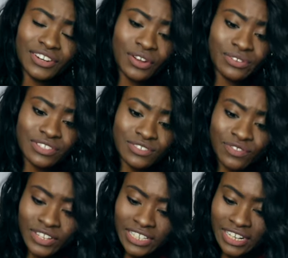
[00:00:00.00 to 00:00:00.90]
No, this is
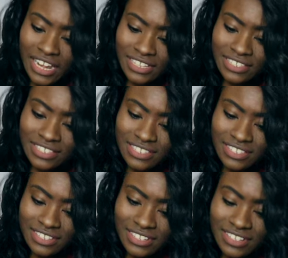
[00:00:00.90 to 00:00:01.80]
really
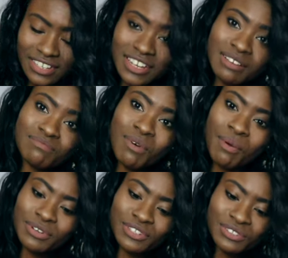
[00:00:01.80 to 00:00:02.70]
nice. What
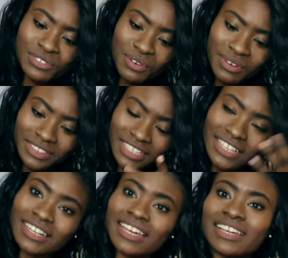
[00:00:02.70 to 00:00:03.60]
would you do with
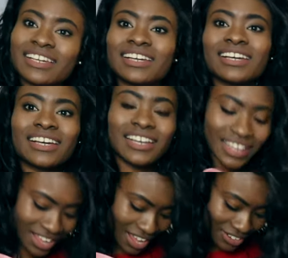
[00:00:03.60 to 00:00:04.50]
it? Like,
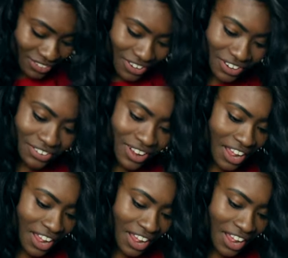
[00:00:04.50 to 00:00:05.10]
I don't know.